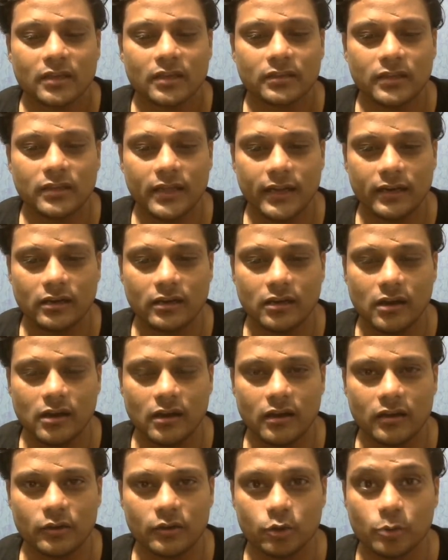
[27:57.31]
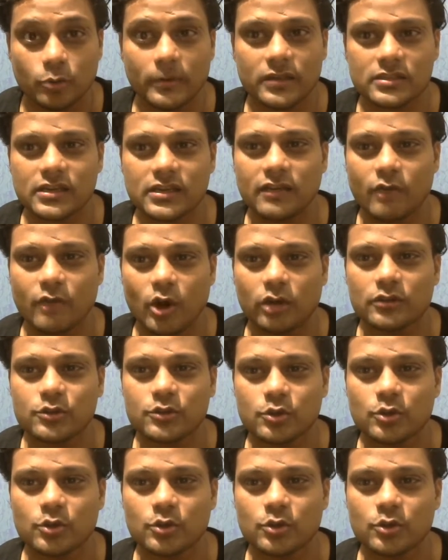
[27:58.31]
that you must have also